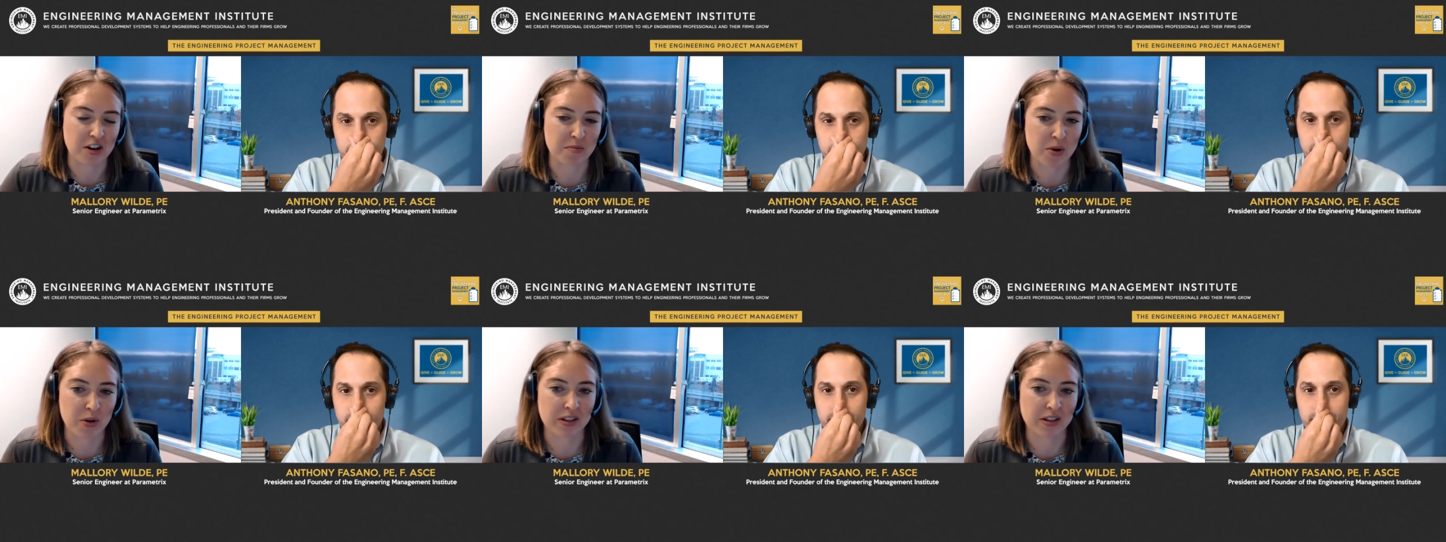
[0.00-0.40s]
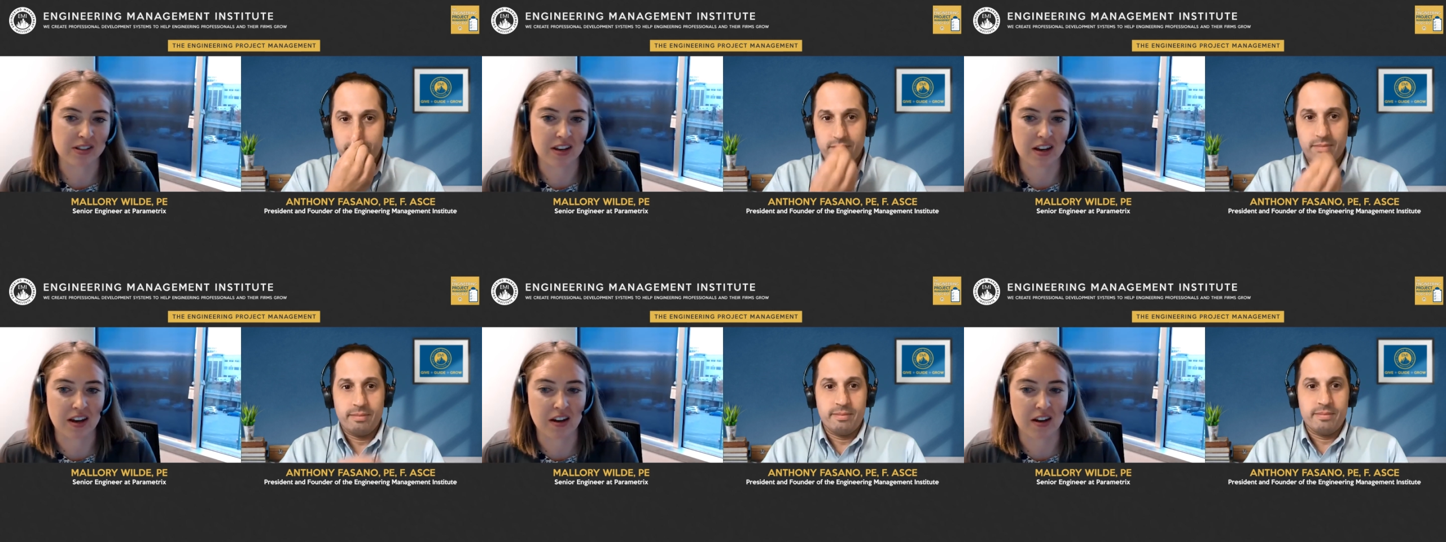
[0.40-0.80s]
Speaker 1: on your points
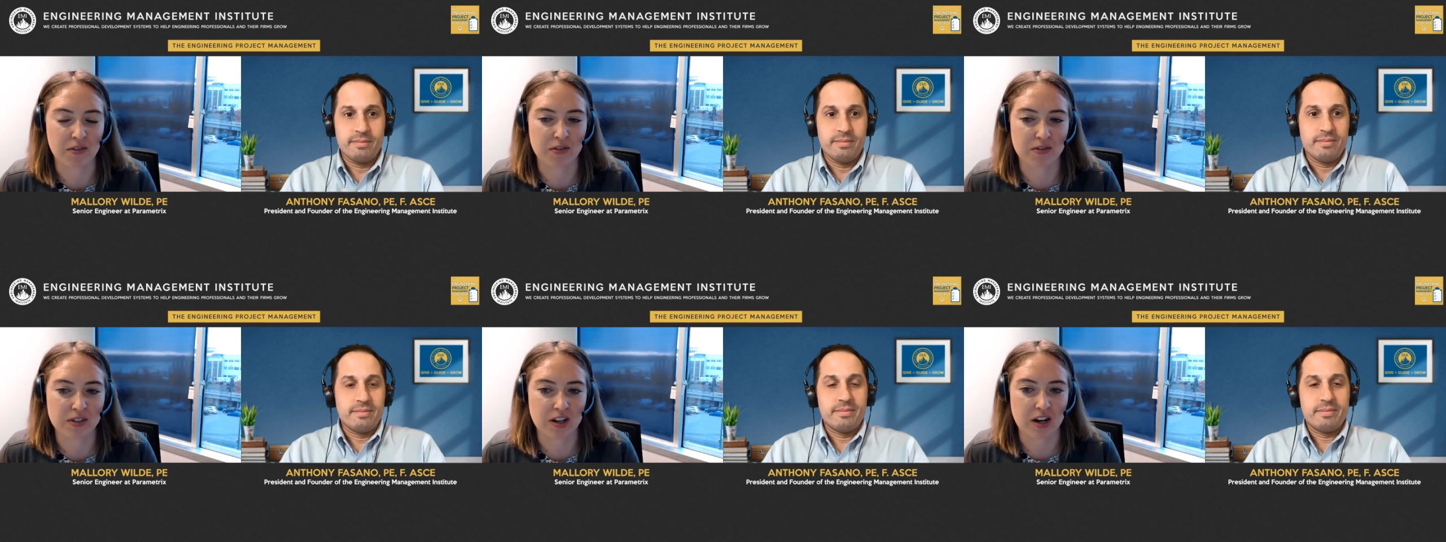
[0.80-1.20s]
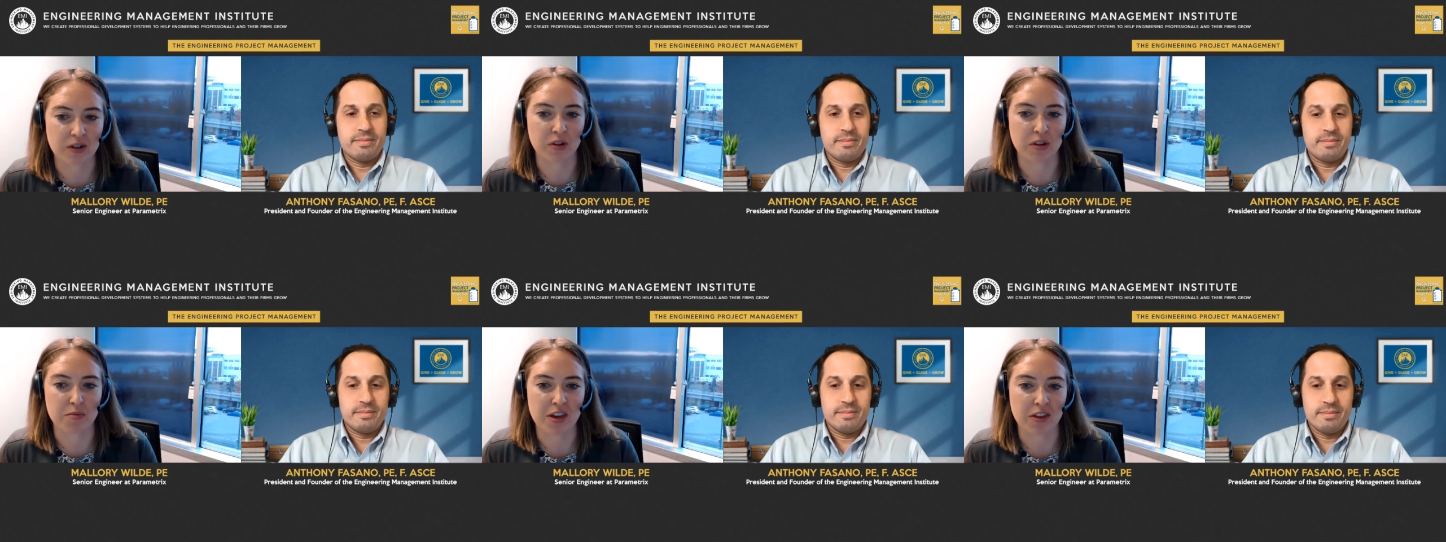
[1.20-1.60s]
that have
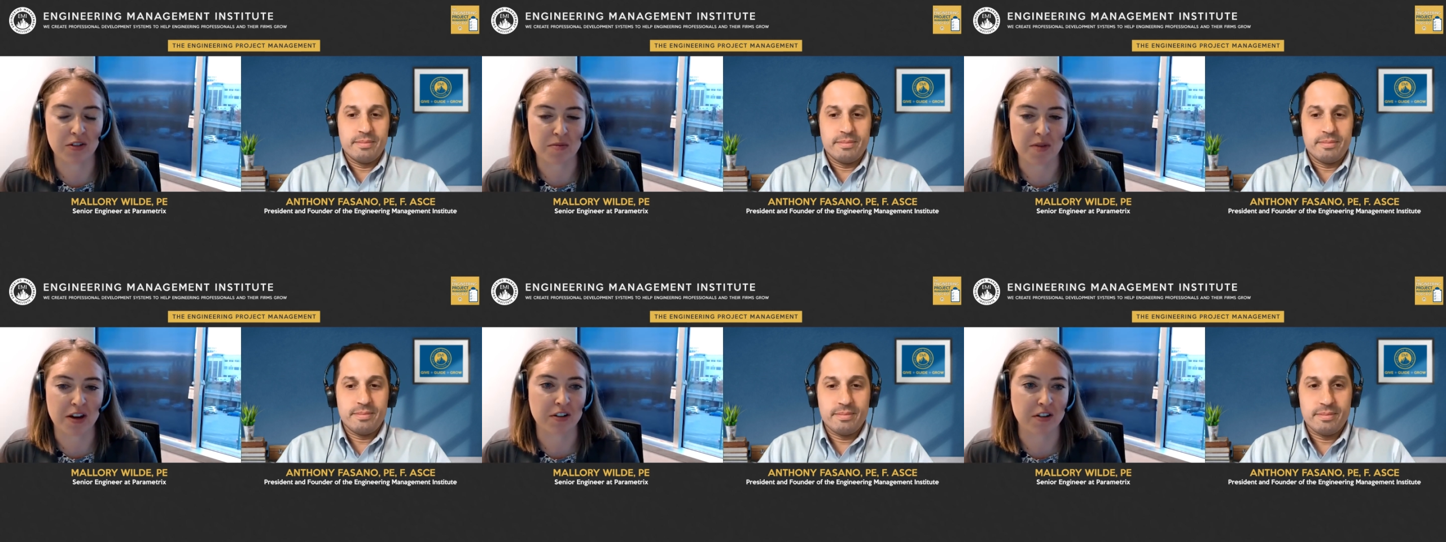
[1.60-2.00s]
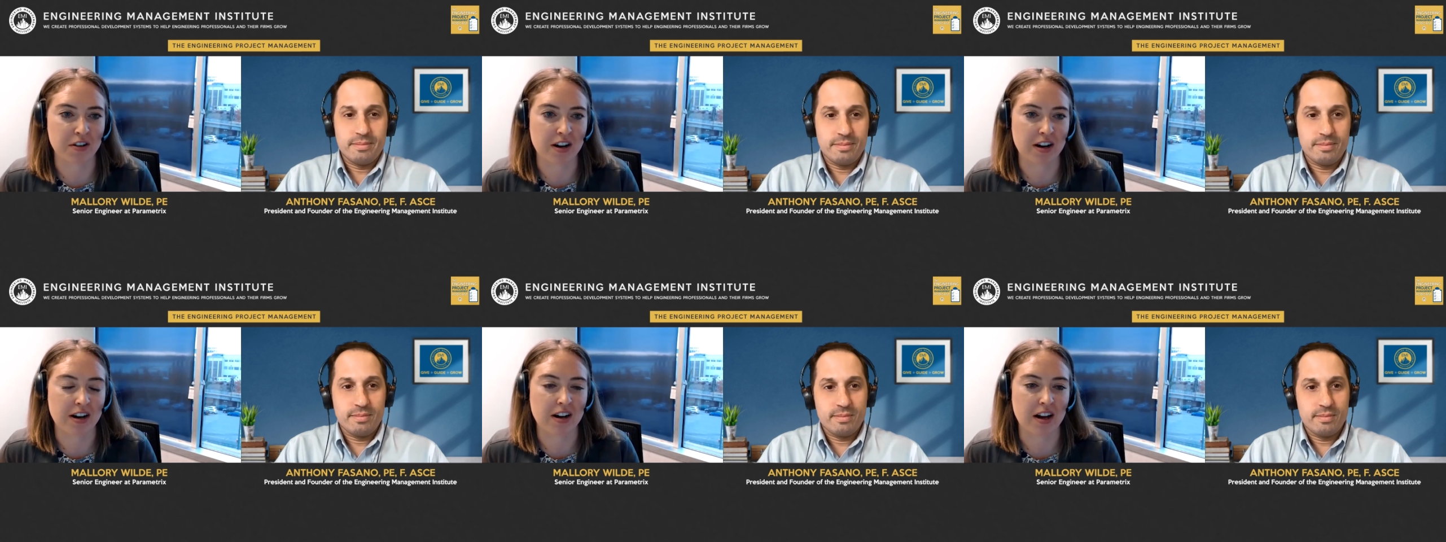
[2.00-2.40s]
stuck with me through my
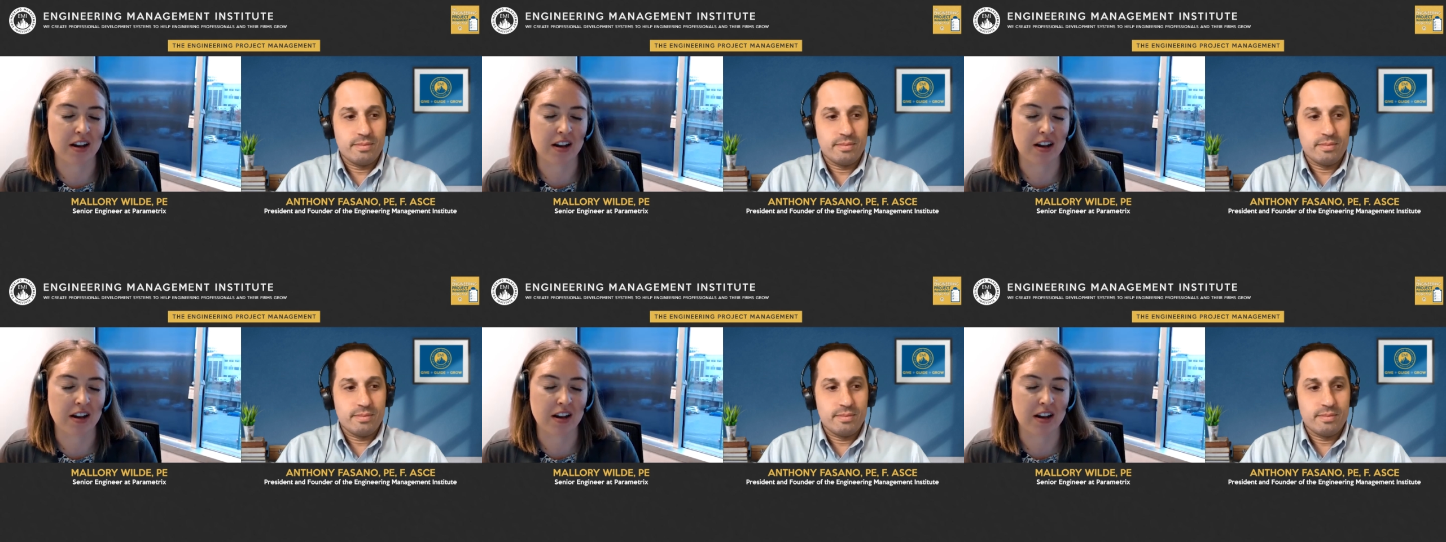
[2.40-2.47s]
career.